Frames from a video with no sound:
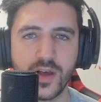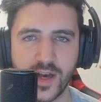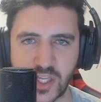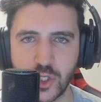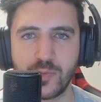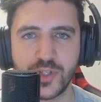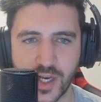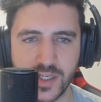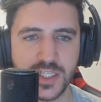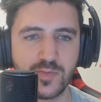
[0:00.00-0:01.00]
a top
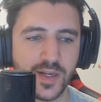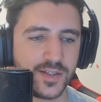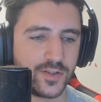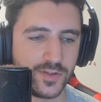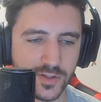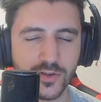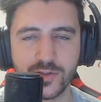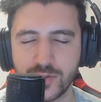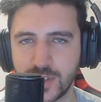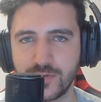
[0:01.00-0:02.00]
Chinese player is going to go
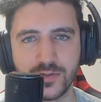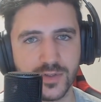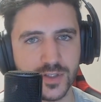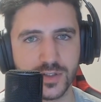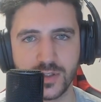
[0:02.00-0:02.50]
to a different region.